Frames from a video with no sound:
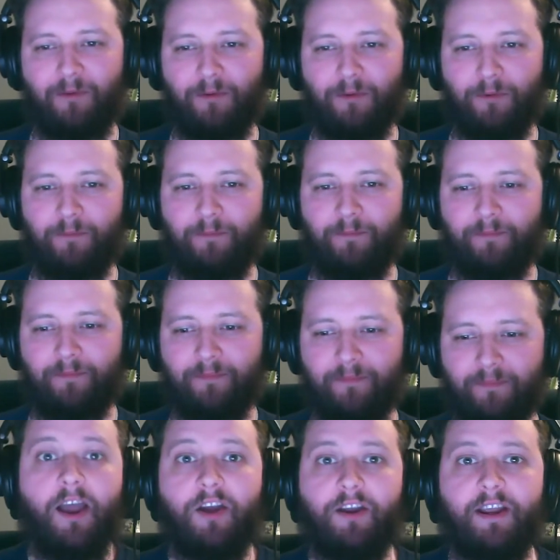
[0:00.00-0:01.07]
Cool.
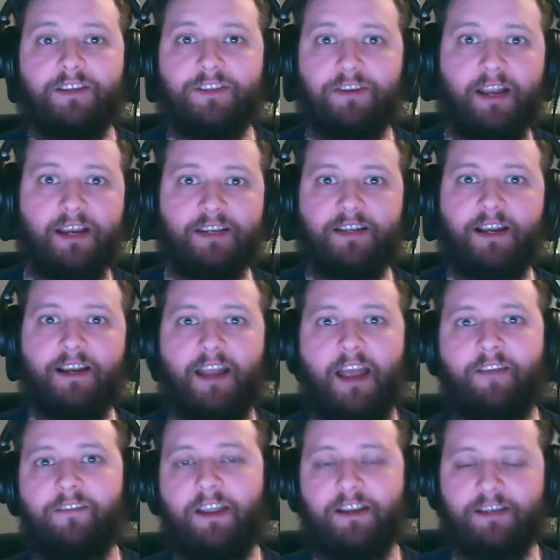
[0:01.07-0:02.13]
Okay, so next I'd
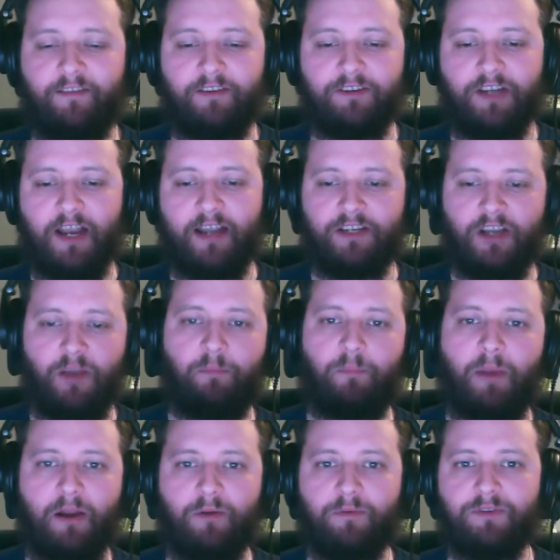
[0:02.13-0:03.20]
like to have a chat
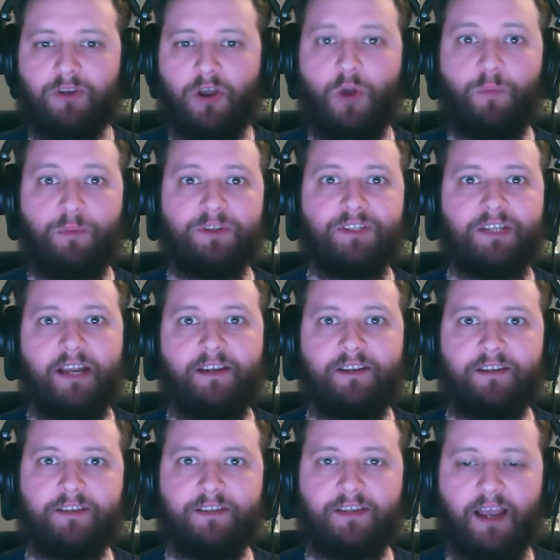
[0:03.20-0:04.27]
about open
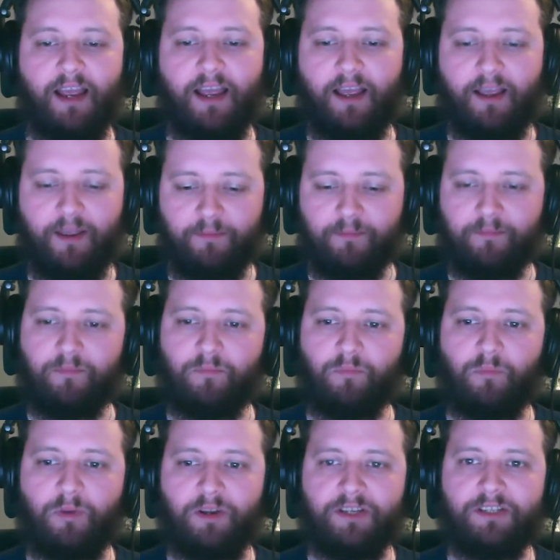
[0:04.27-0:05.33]
standards. We're
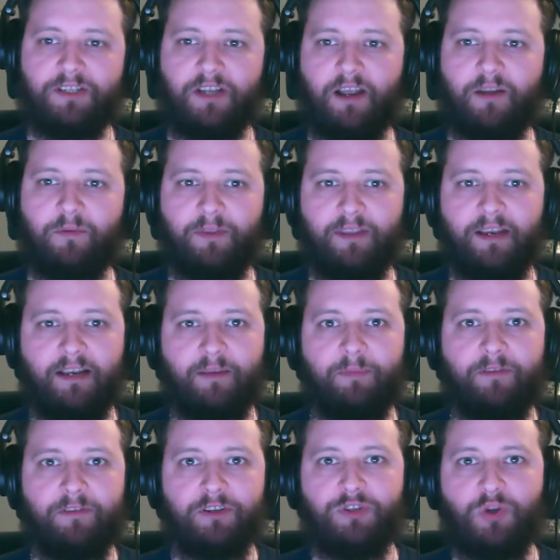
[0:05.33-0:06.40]
going to start with a little
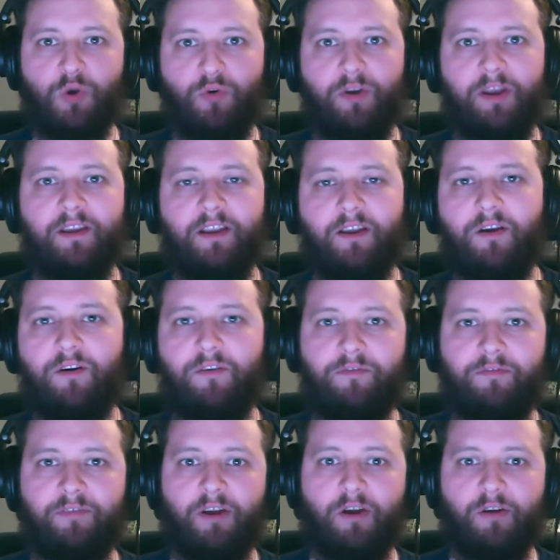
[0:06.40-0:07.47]
bit of a story
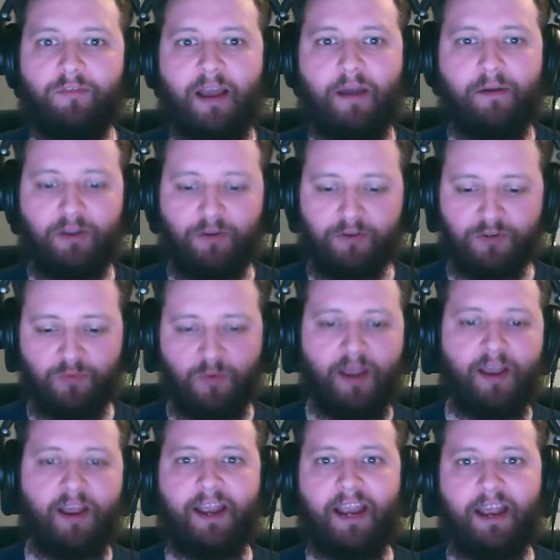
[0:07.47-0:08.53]
of how I got to
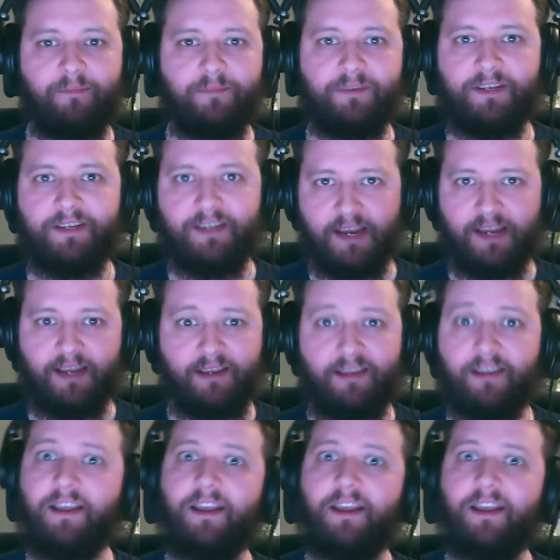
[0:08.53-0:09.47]
where I am today.